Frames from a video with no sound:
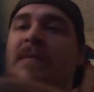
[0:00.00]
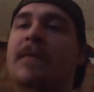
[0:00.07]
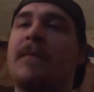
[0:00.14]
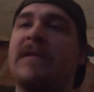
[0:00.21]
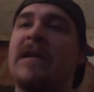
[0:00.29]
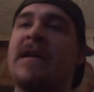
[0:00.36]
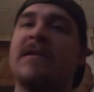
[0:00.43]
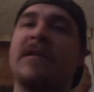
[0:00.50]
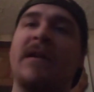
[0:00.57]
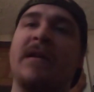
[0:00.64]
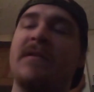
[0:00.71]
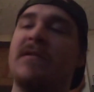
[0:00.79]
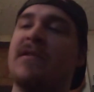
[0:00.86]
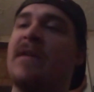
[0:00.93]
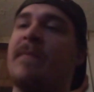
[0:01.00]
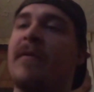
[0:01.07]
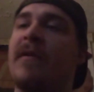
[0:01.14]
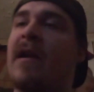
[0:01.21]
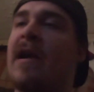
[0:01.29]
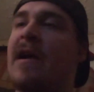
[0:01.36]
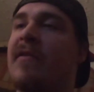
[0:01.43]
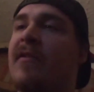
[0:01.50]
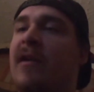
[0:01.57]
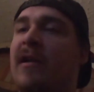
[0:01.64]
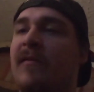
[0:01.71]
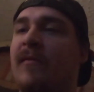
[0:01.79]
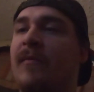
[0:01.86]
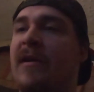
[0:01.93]
one was actually cheaper than I thought
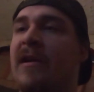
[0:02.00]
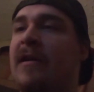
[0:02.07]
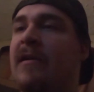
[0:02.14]
it would be.